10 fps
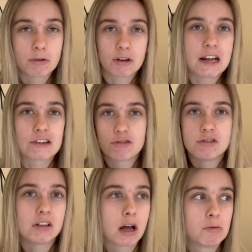Garnacho needs
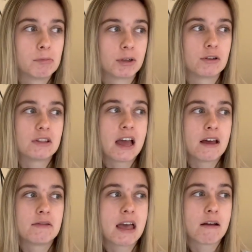to come on, because
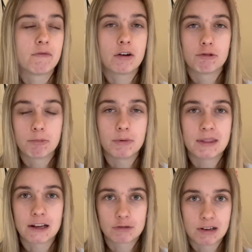they're vulnerable in
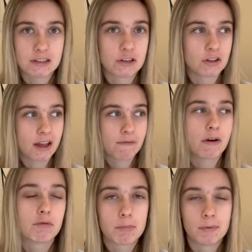that transition, they're
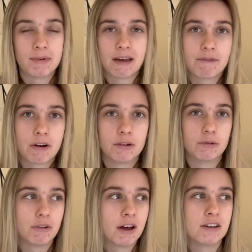vulnerable in that final
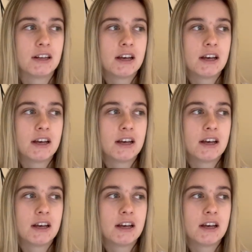third,